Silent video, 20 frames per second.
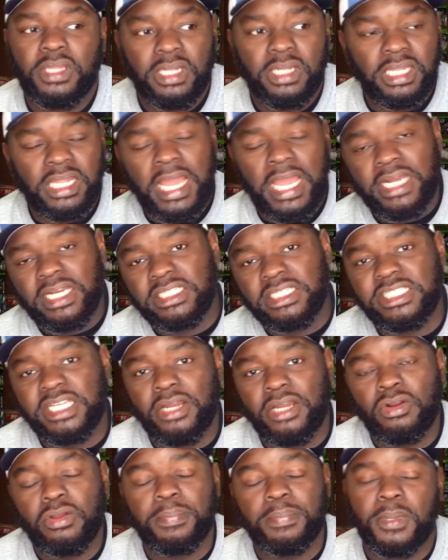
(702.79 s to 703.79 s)
like the
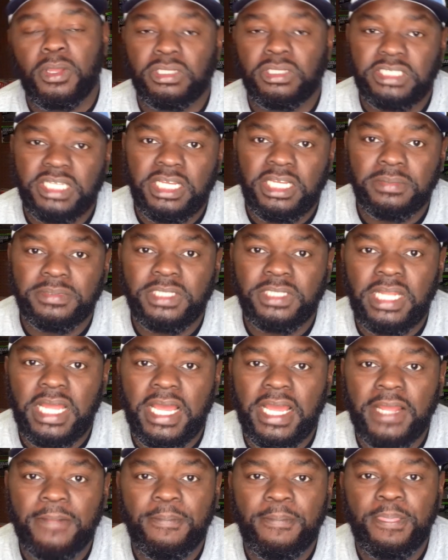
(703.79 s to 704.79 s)
channel because it helps a
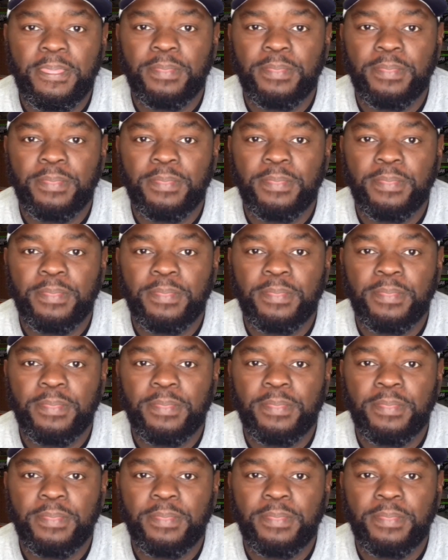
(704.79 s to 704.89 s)
lot.